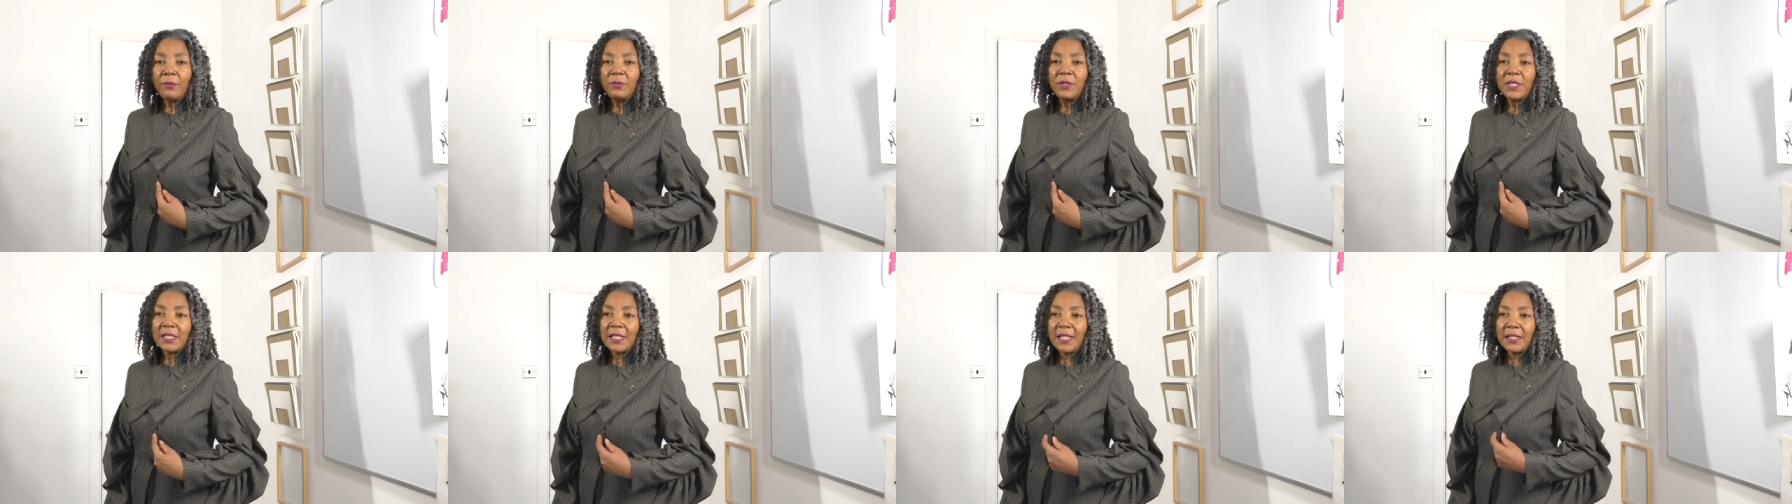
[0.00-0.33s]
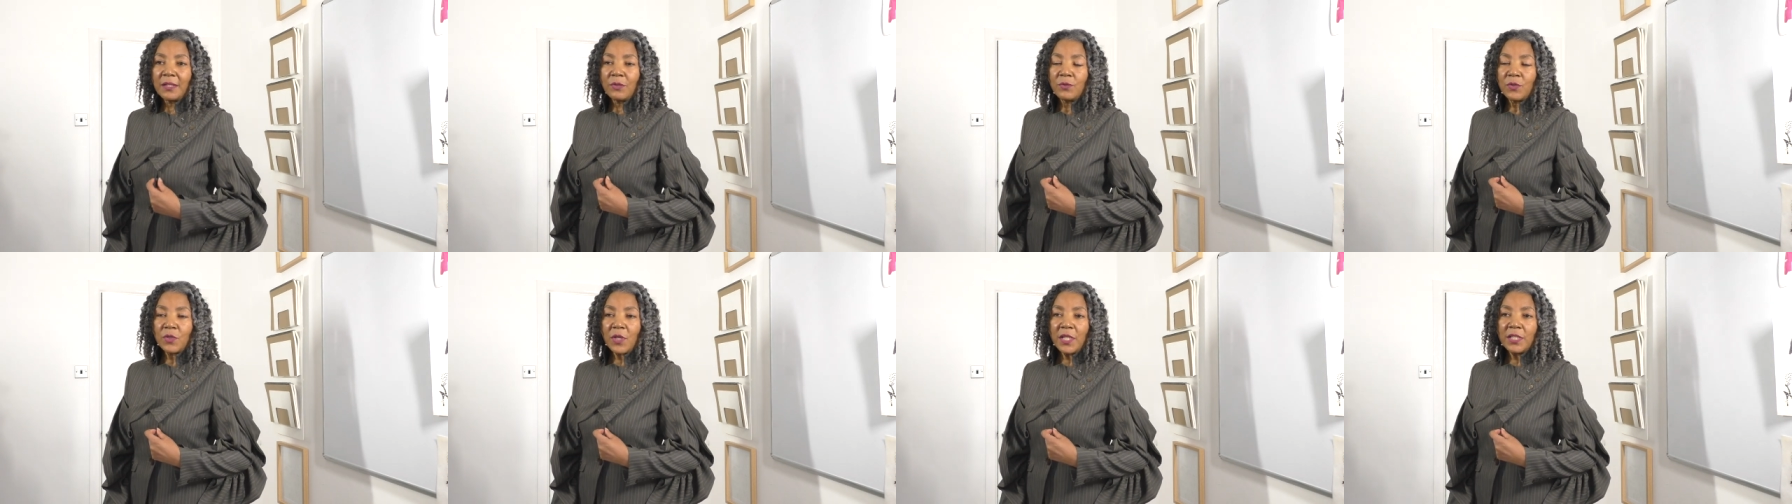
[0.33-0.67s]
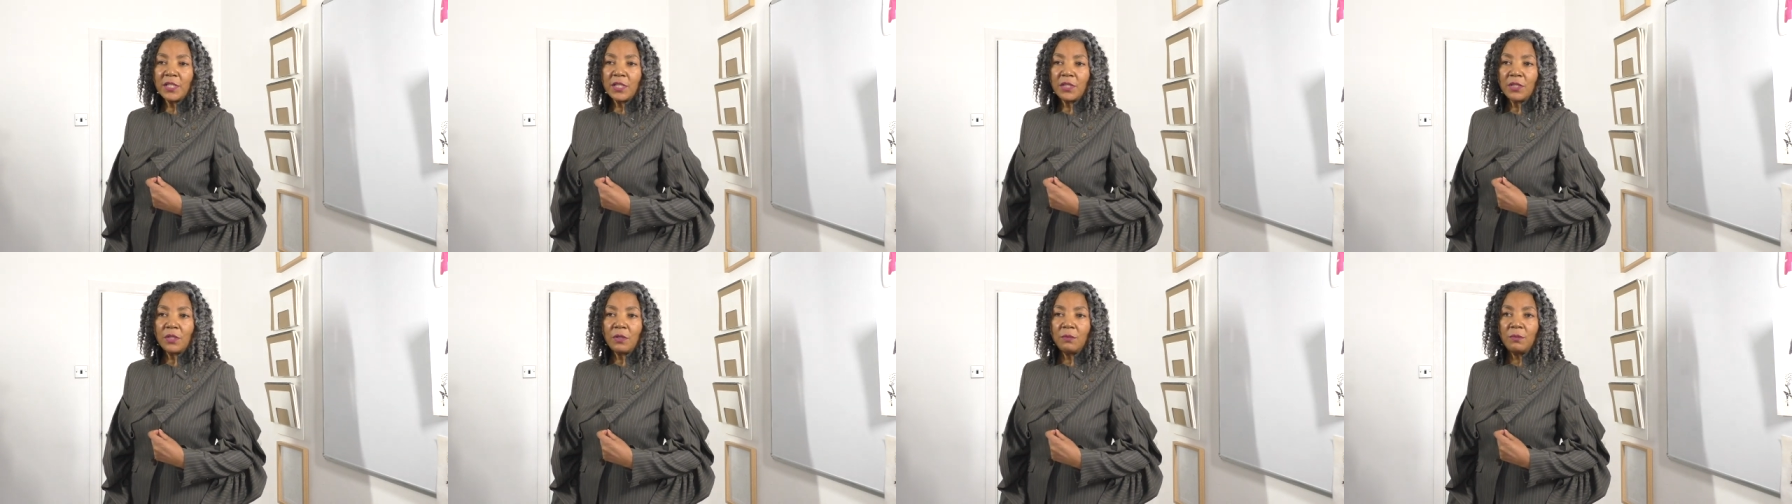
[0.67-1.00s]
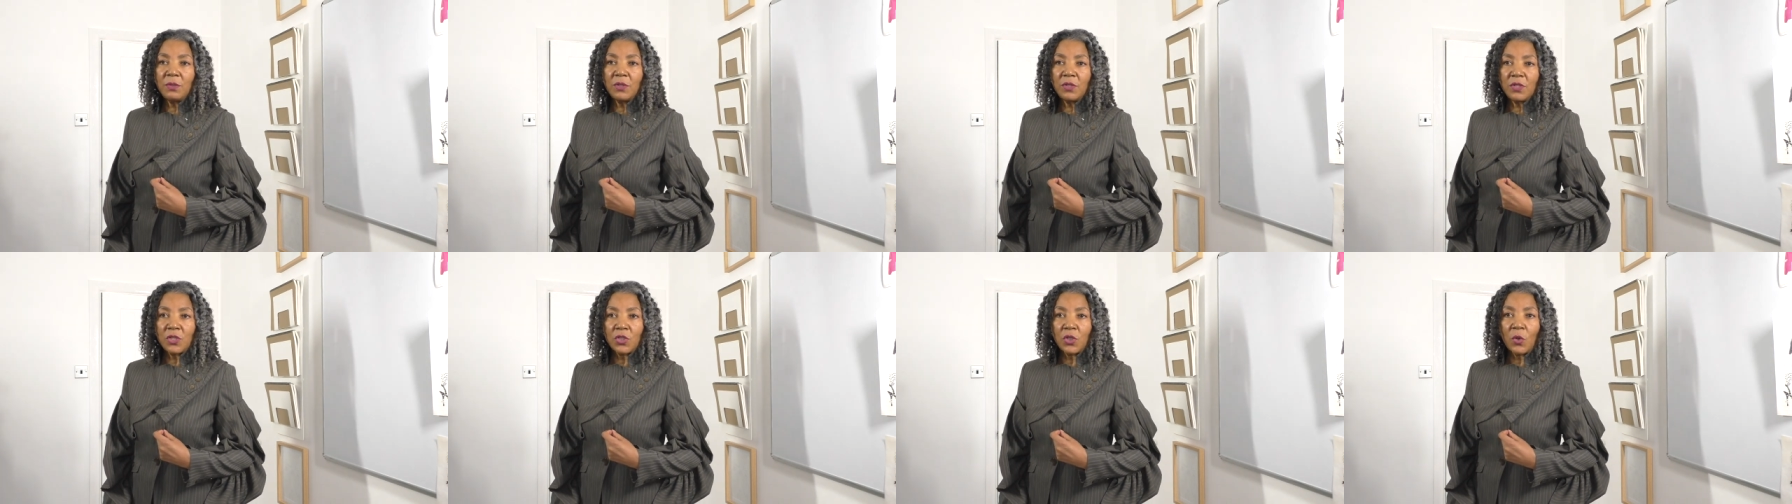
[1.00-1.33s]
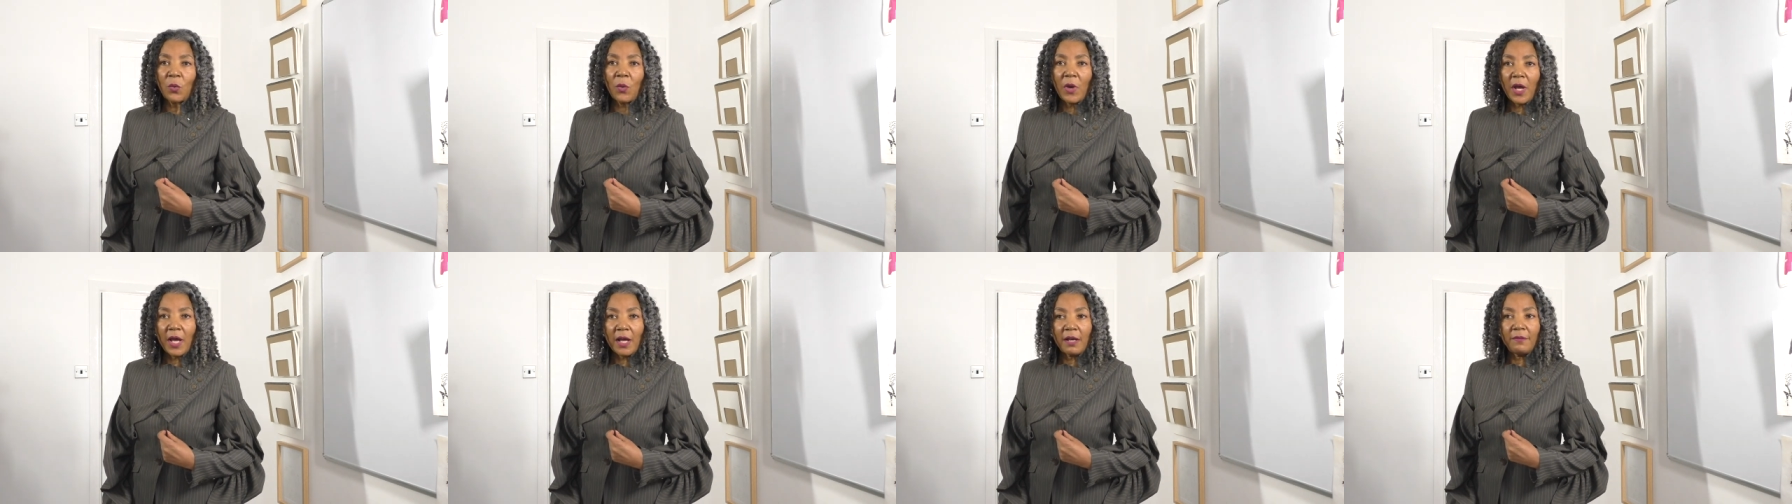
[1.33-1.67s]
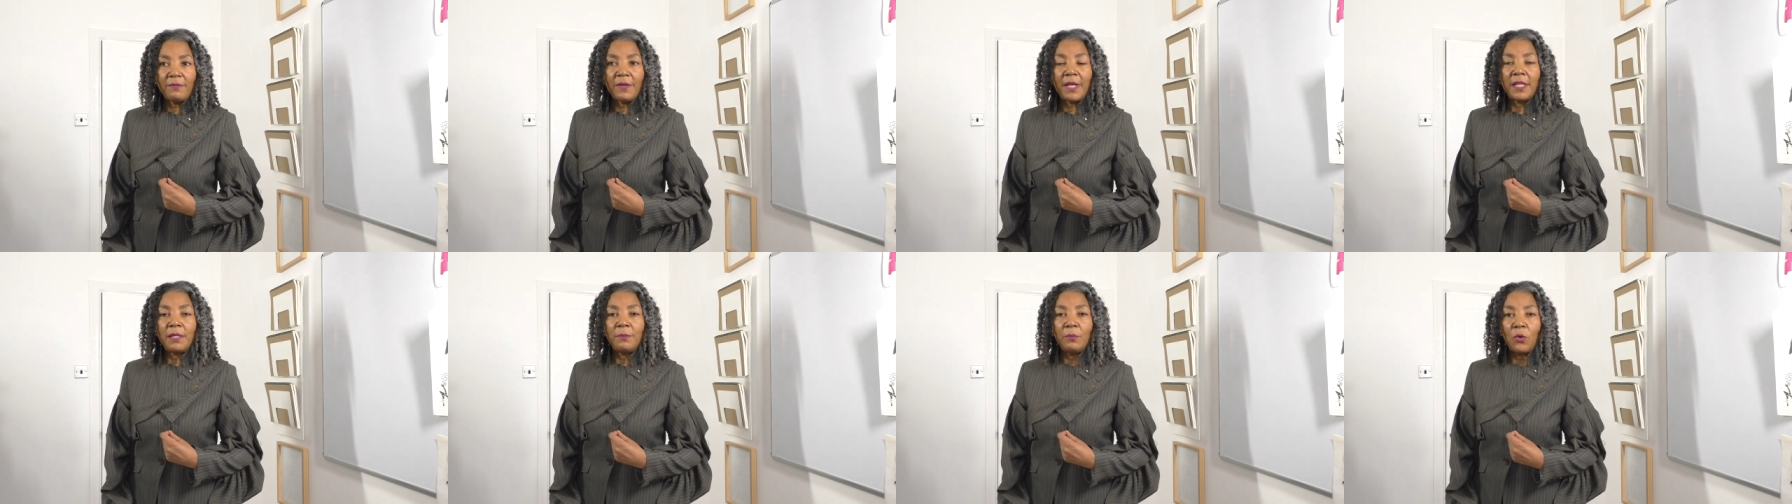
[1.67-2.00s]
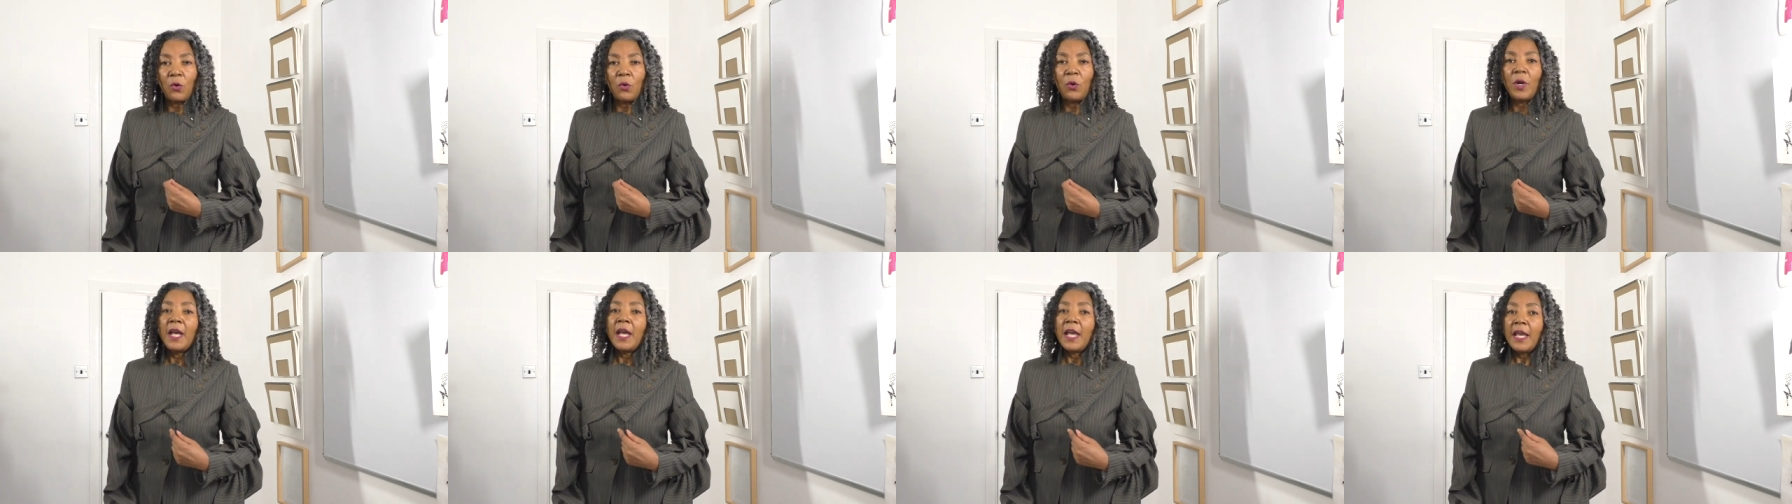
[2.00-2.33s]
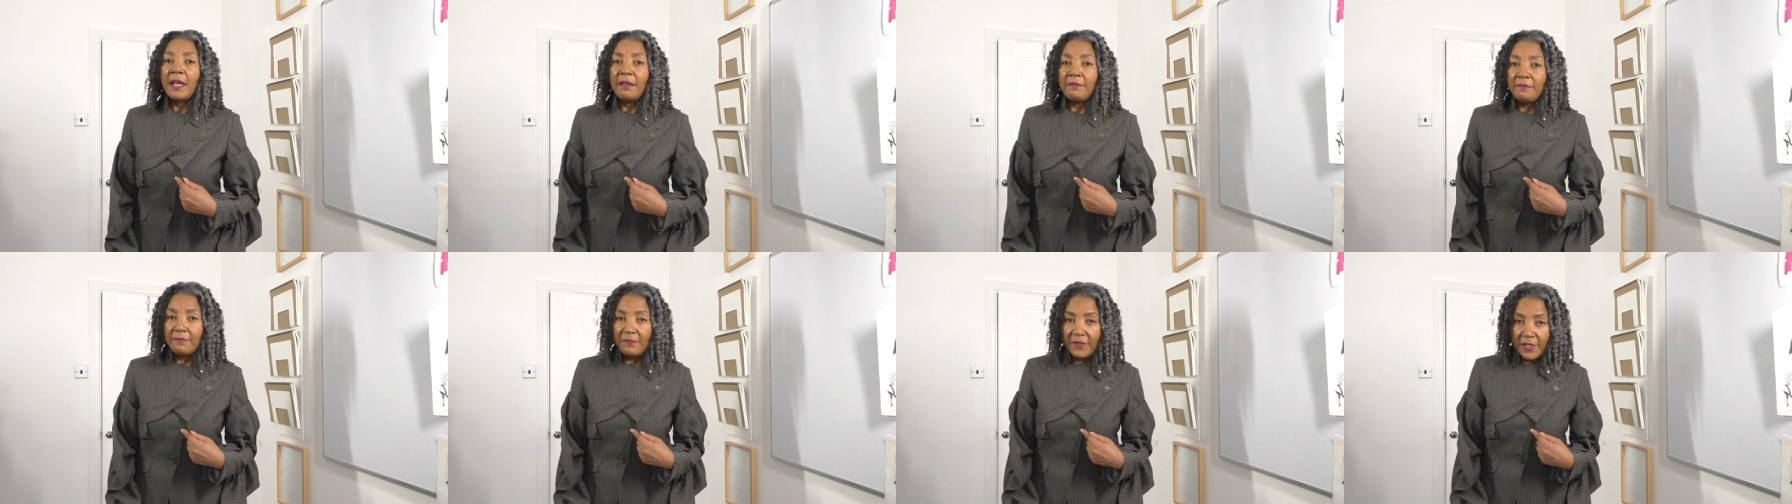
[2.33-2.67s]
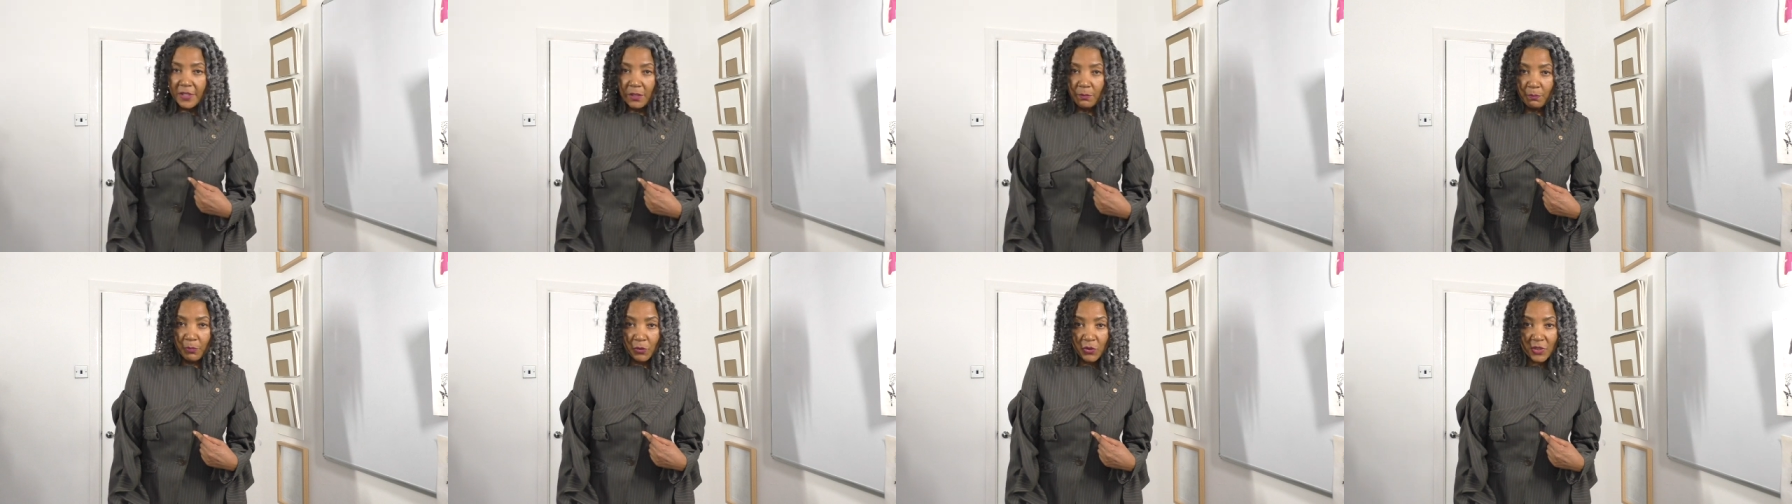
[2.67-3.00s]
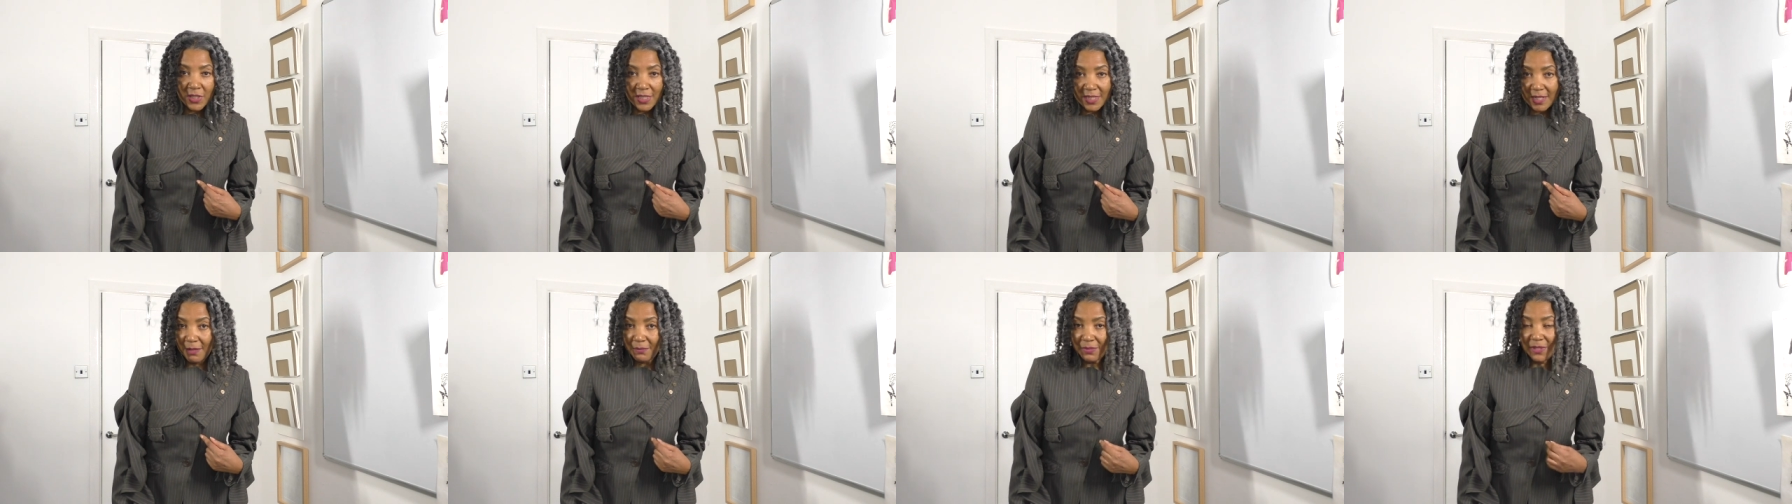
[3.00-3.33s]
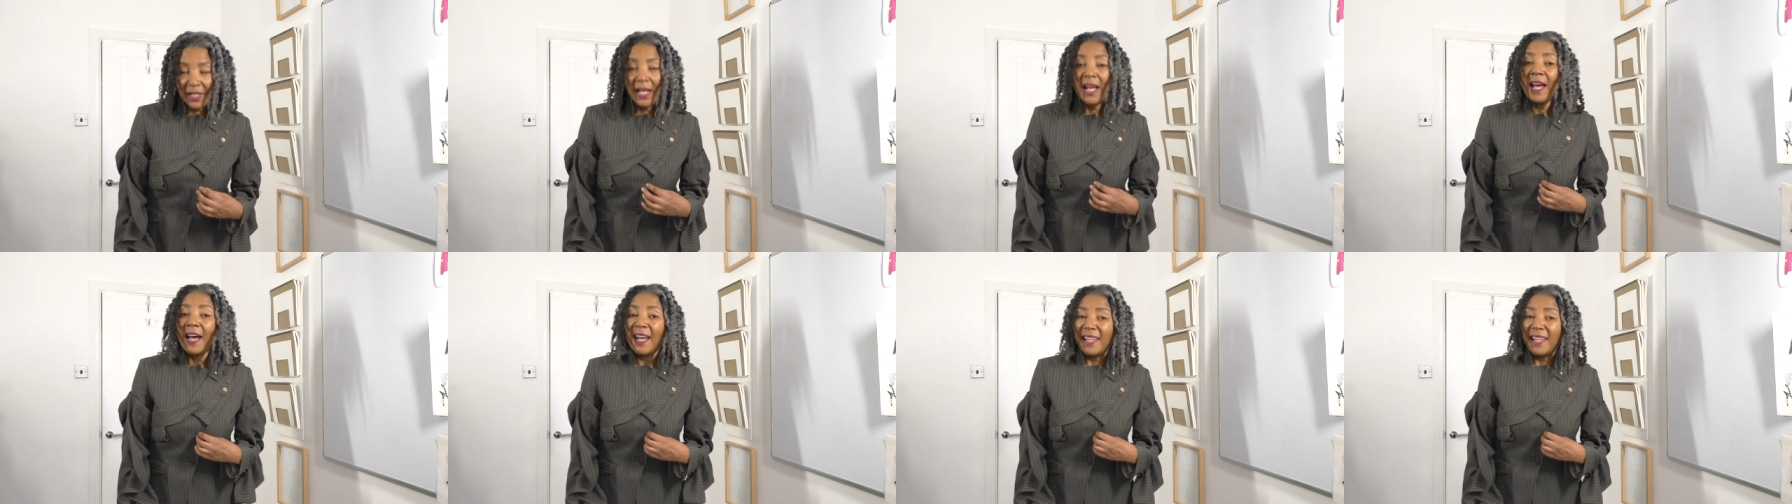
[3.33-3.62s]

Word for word: which I said I was going to do because I don't have any more invisible snaps.